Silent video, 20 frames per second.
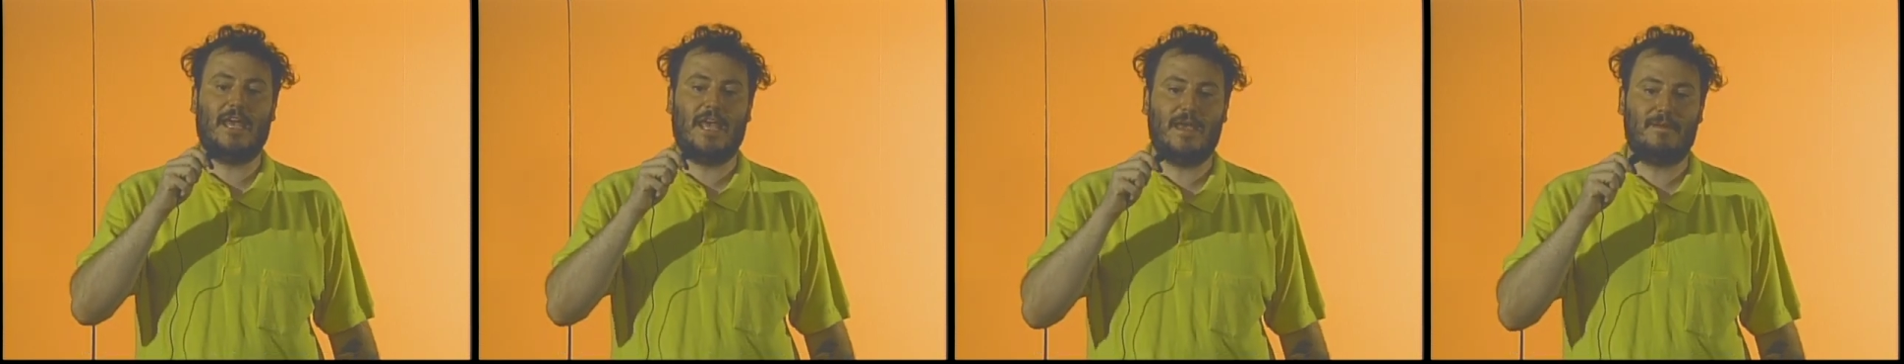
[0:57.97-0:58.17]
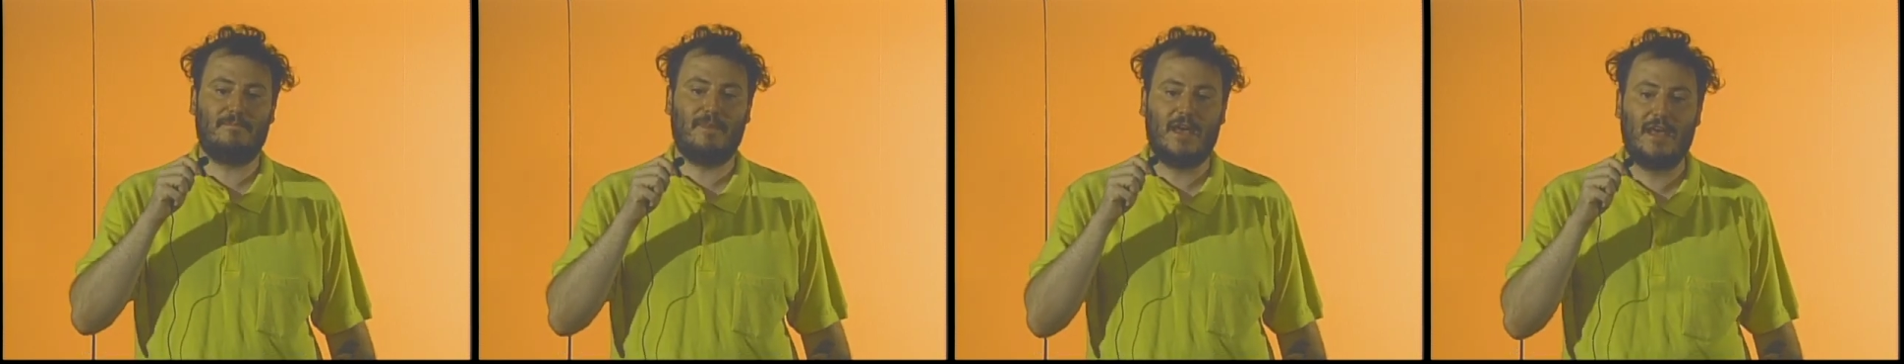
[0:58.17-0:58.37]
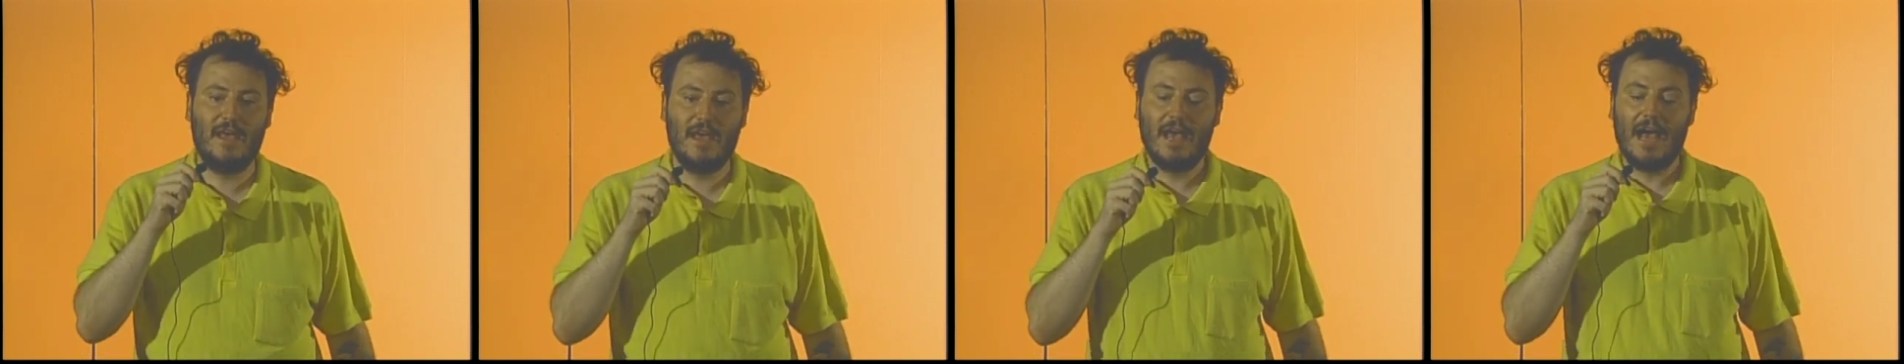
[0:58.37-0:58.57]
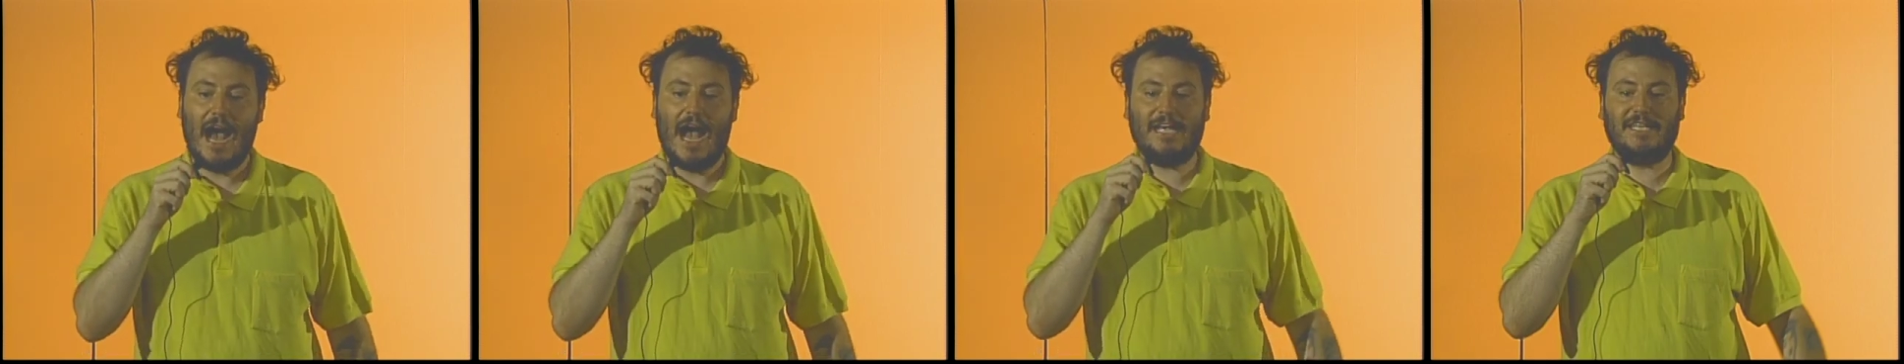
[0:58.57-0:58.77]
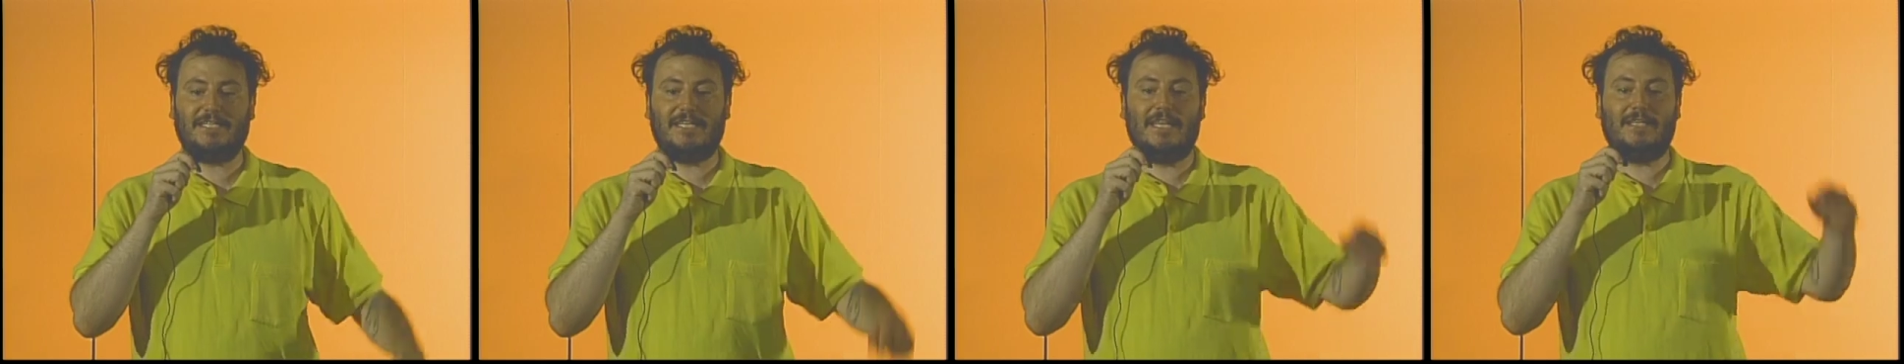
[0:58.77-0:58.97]
name.
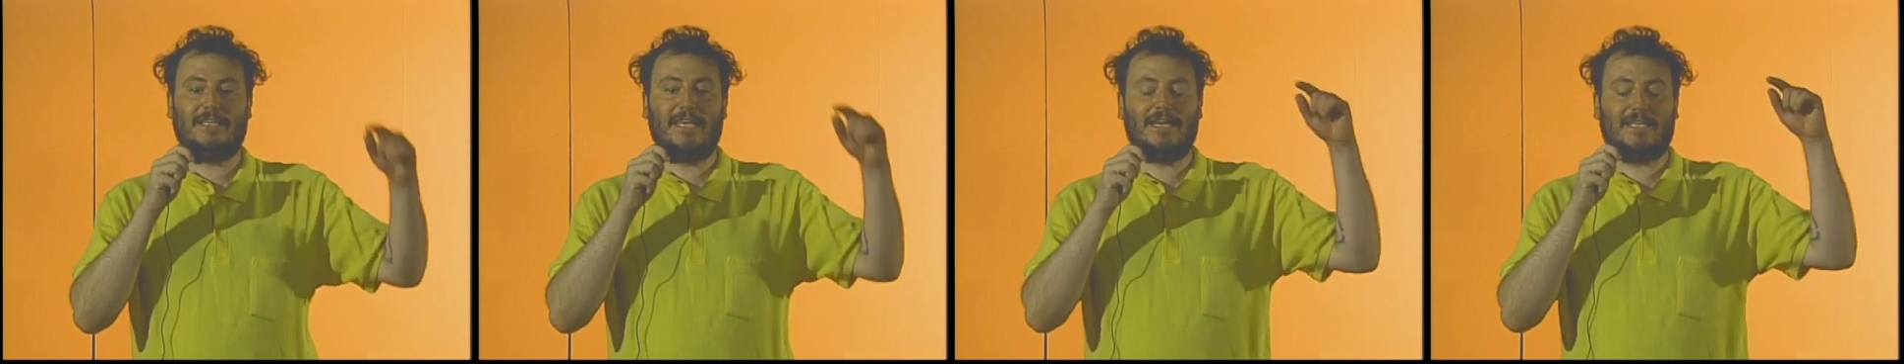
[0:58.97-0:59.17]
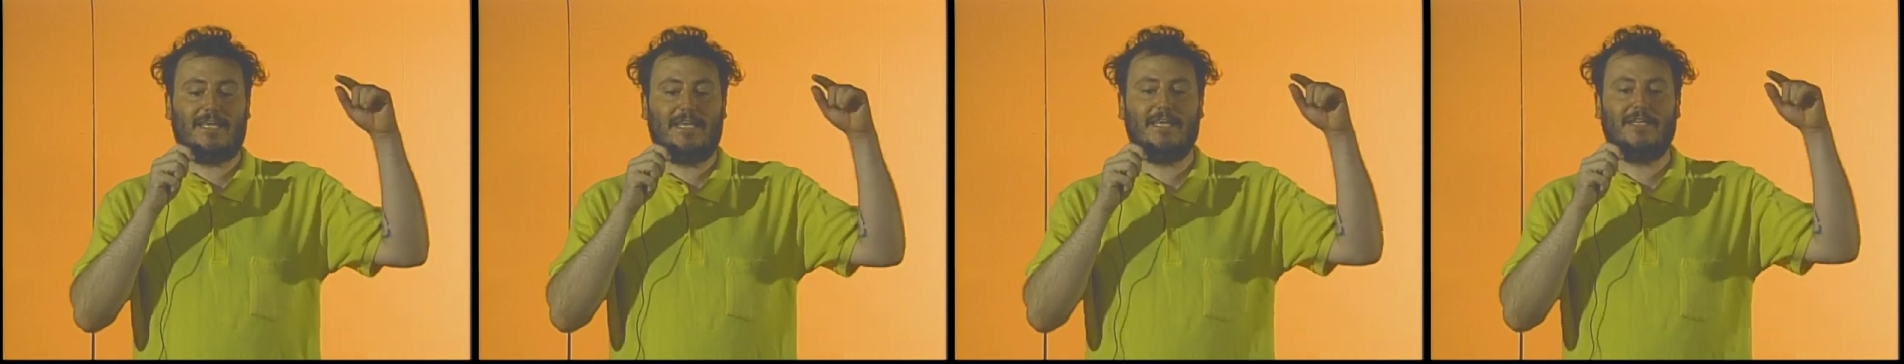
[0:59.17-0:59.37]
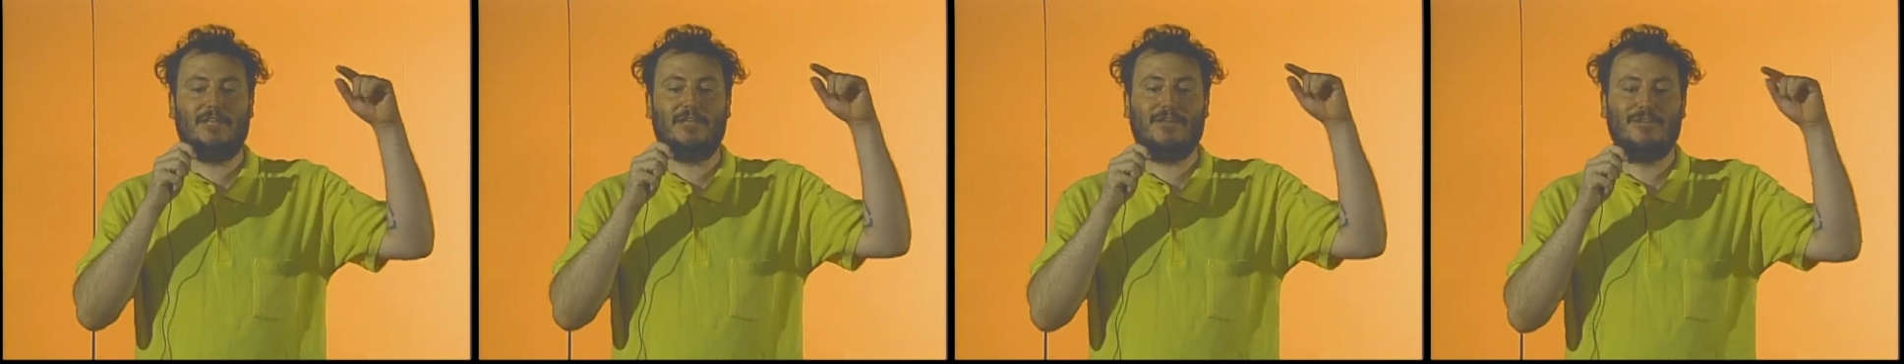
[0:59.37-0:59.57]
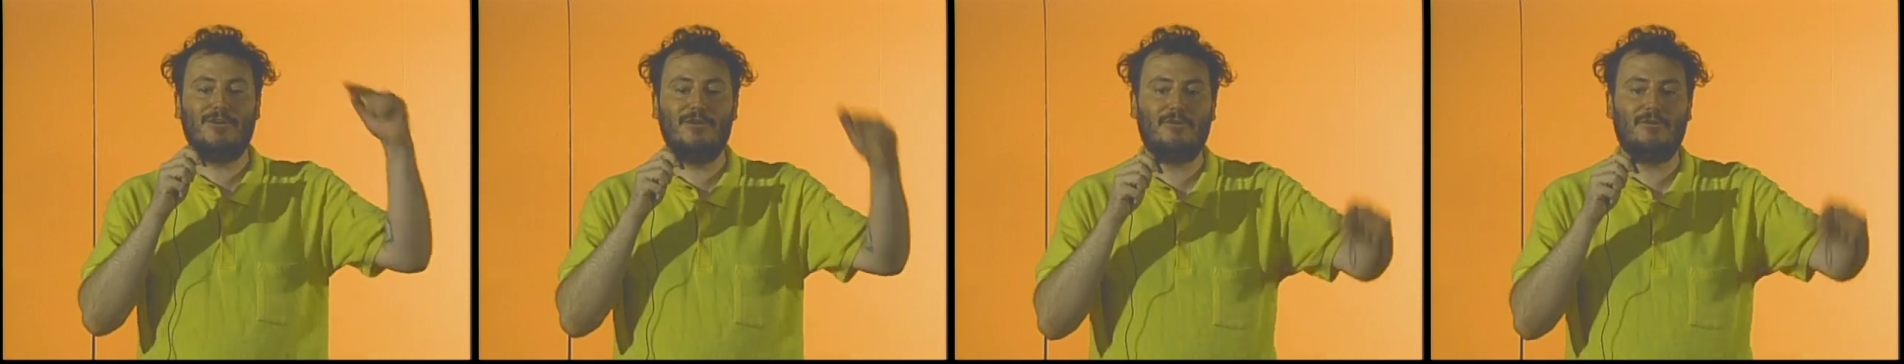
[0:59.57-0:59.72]
I sent that kid to